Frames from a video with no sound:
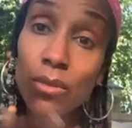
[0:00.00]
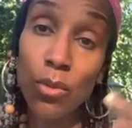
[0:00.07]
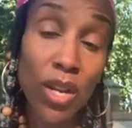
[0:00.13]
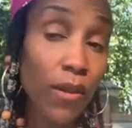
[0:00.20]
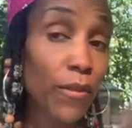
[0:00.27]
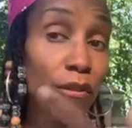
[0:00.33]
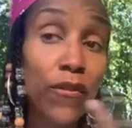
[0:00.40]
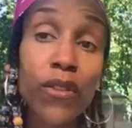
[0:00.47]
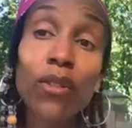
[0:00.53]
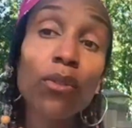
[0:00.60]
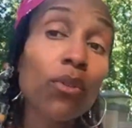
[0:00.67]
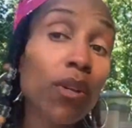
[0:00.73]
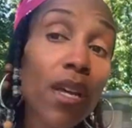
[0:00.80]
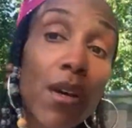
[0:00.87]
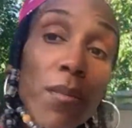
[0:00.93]
whatever
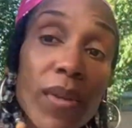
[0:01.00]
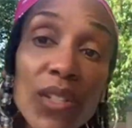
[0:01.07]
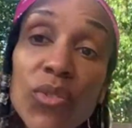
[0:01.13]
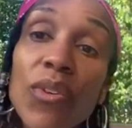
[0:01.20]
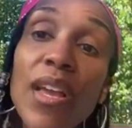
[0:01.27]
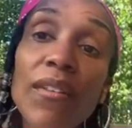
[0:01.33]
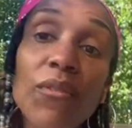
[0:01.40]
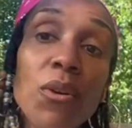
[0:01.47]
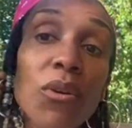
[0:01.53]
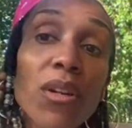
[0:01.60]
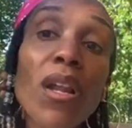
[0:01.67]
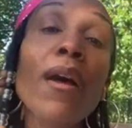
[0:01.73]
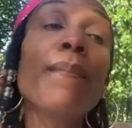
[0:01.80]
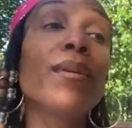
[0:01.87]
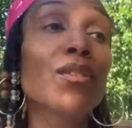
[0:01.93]
physical ailment you have going
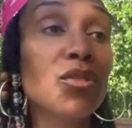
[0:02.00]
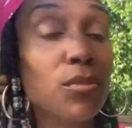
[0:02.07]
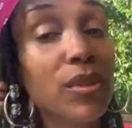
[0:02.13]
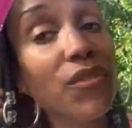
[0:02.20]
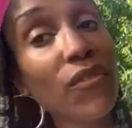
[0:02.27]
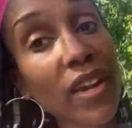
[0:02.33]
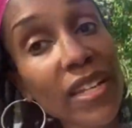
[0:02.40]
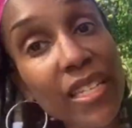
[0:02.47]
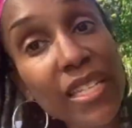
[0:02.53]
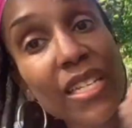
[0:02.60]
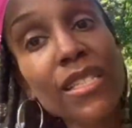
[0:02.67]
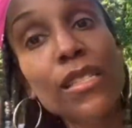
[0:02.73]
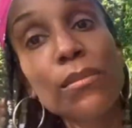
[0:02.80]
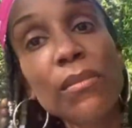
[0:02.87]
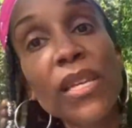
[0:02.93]
on, but you'll be fighting
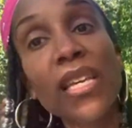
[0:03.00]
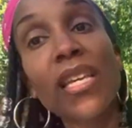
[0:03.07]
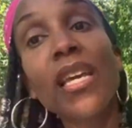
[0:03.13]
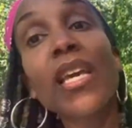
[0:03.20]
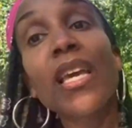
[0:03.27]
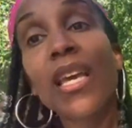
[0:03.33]
against me.